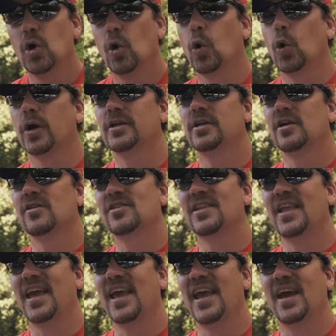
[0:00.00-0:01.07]
Or does
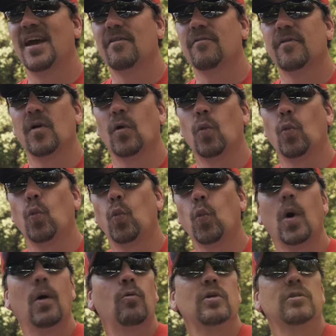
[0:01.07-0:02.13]
it have
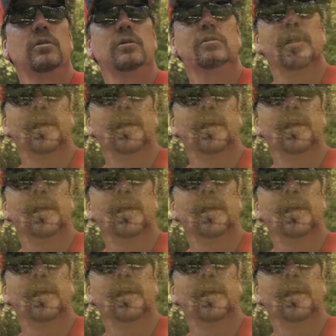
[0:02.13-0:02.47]
what would look